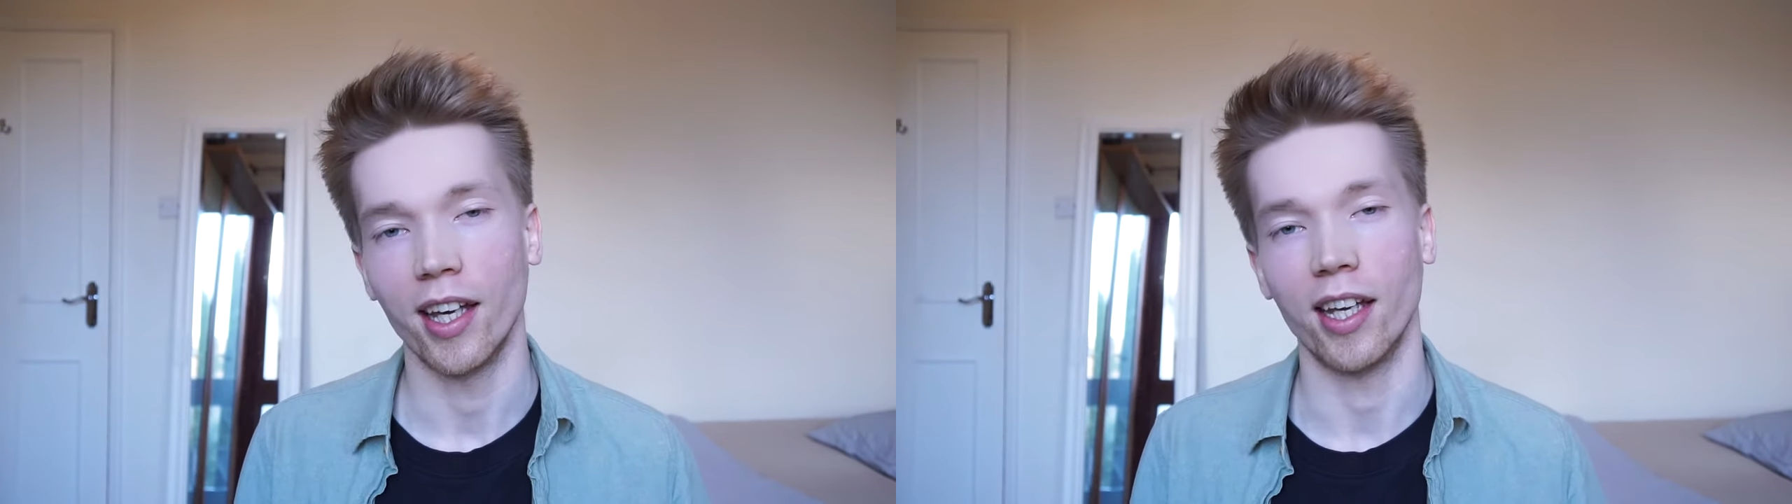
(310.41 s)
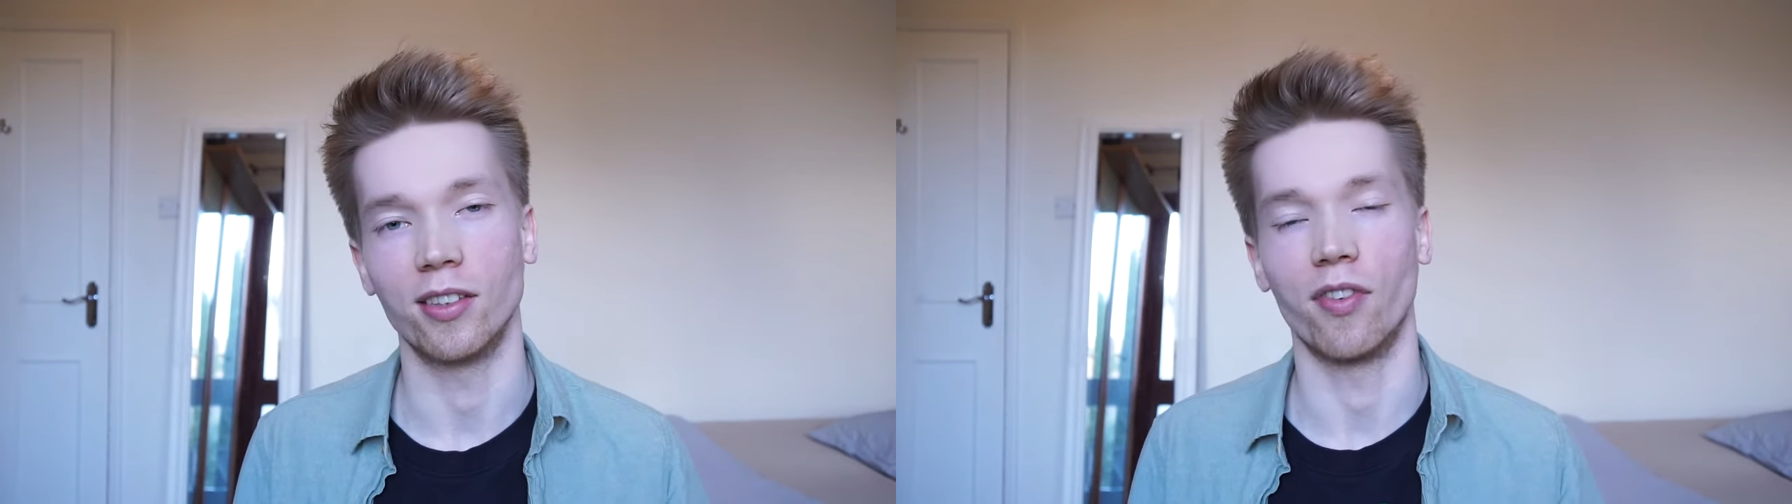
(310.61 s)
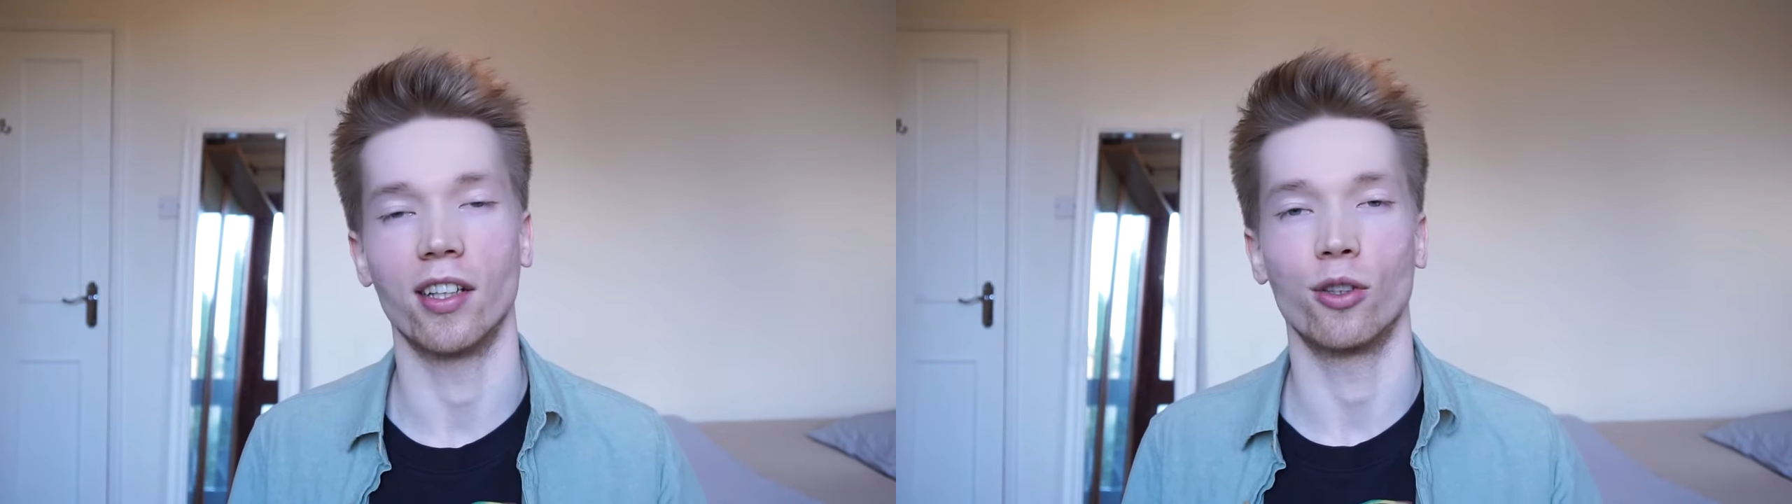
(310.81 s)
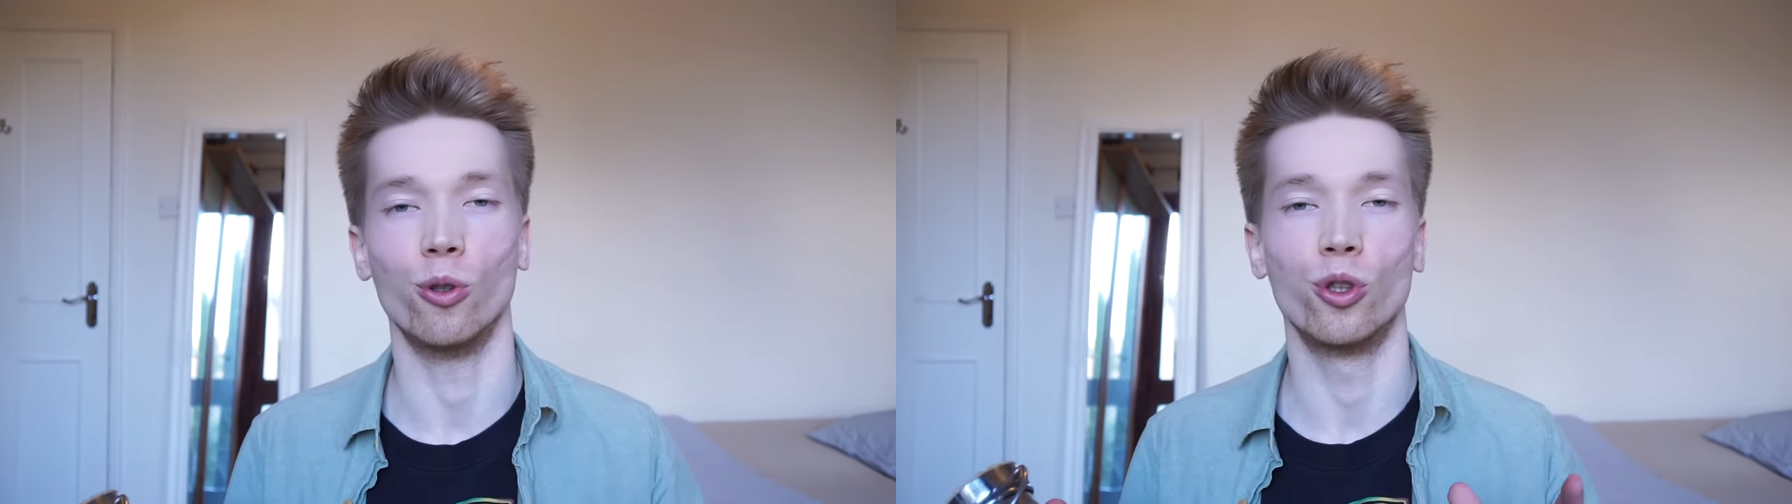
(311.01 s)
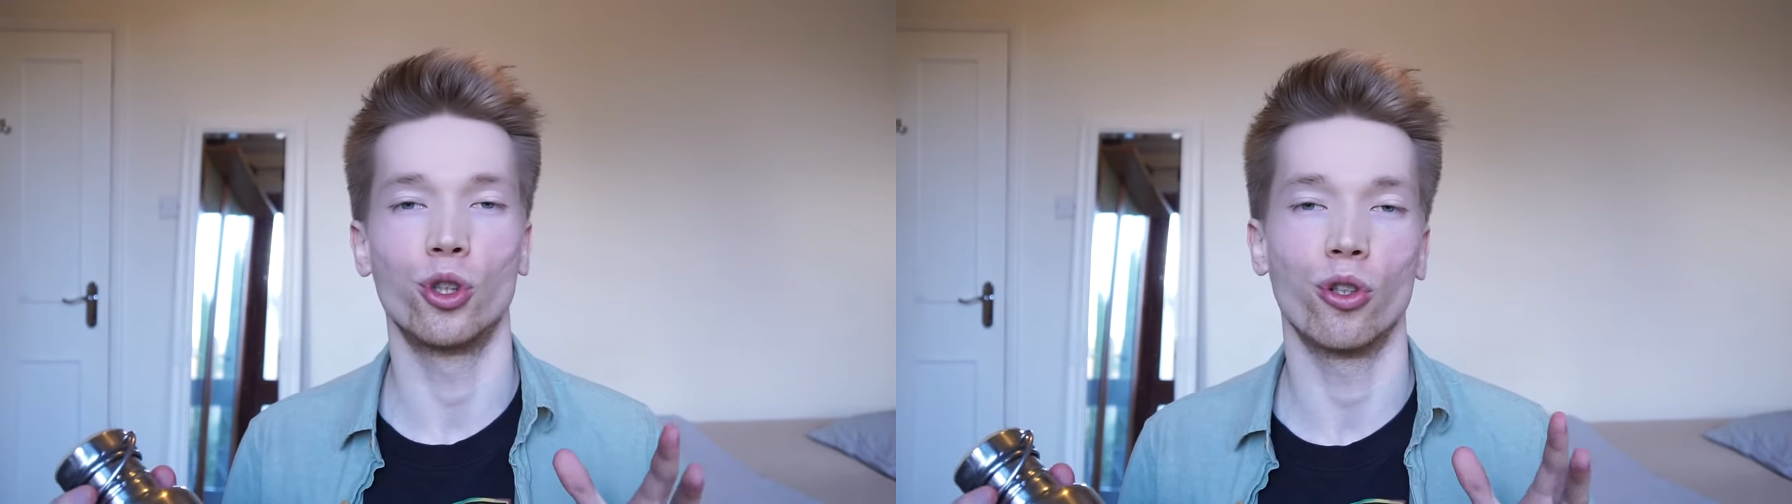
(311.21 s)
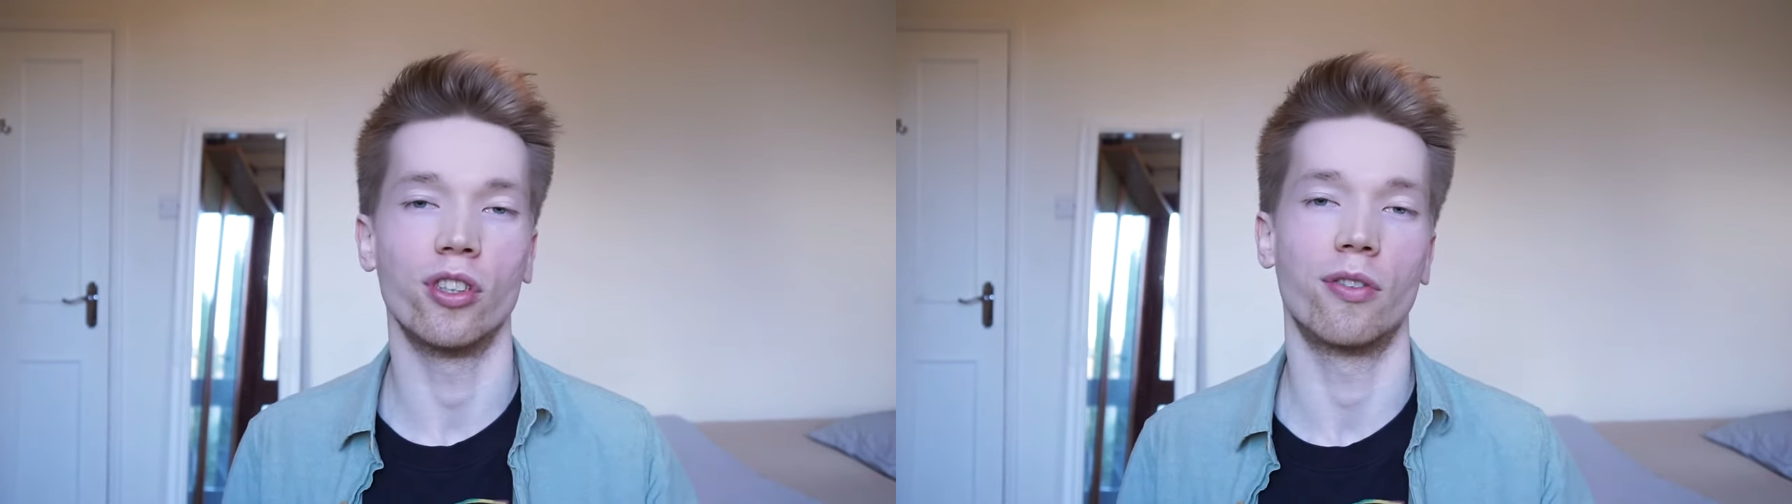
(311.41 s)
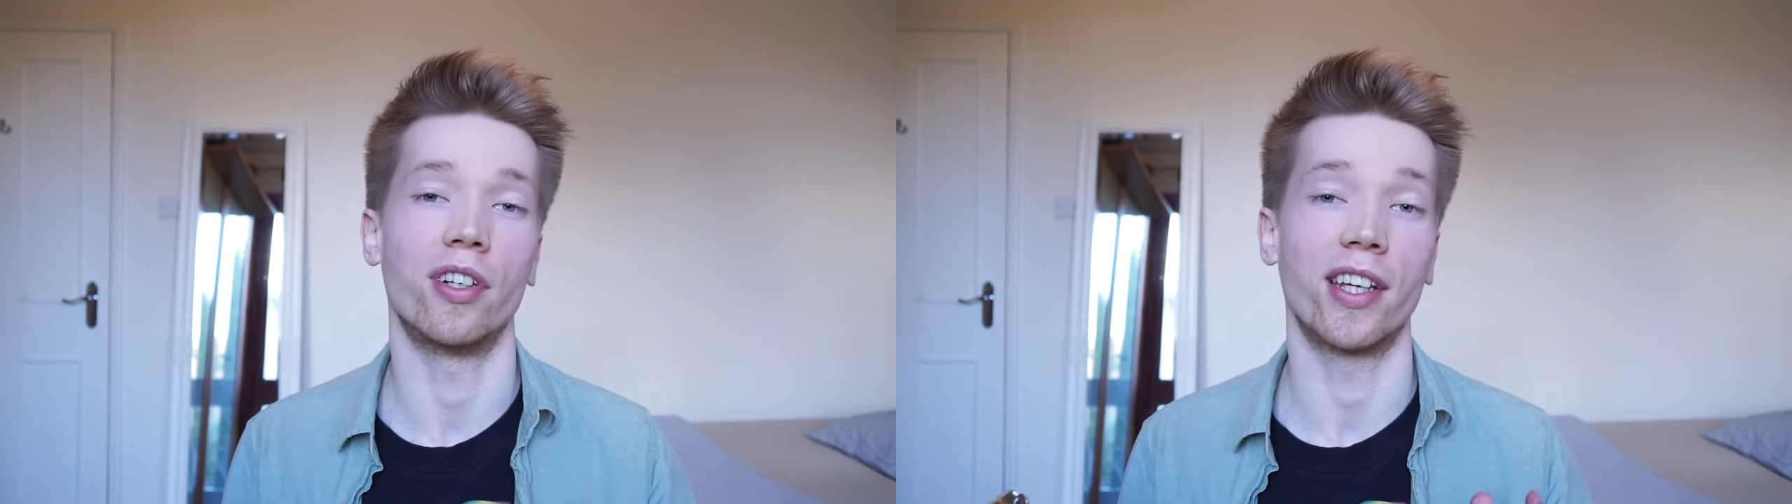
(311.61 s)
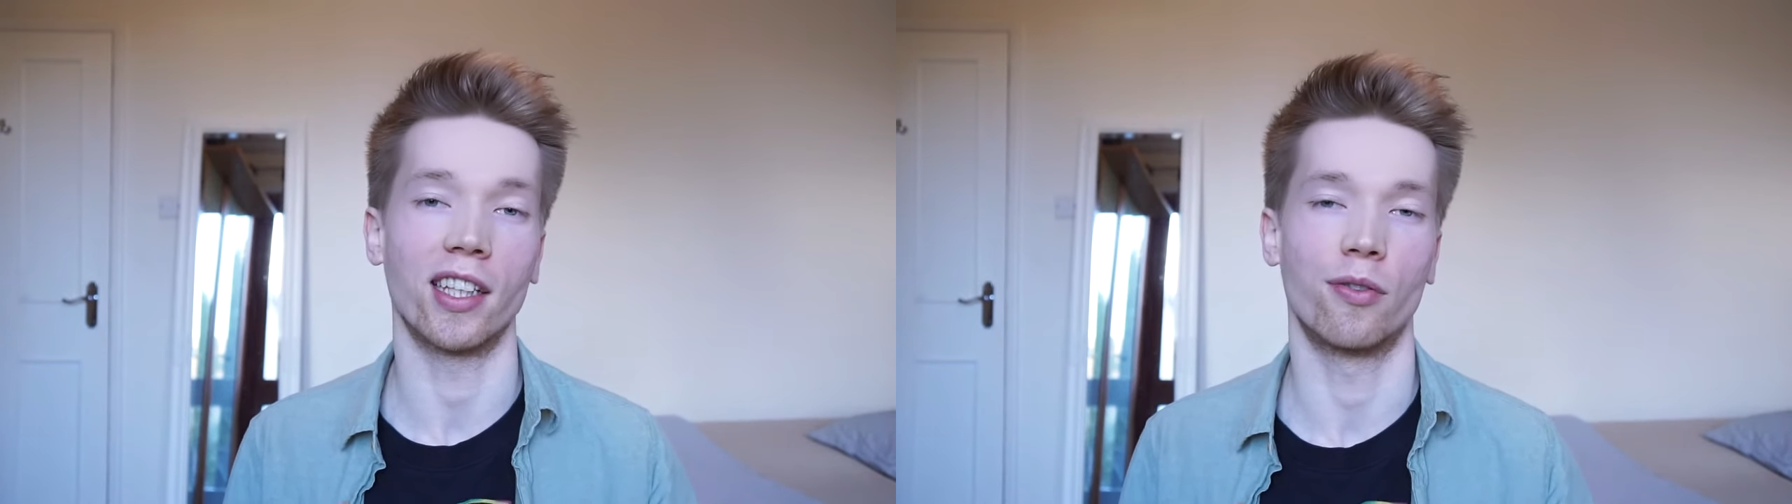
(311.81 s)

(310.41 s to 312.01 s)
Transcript: is that you shouldn't forget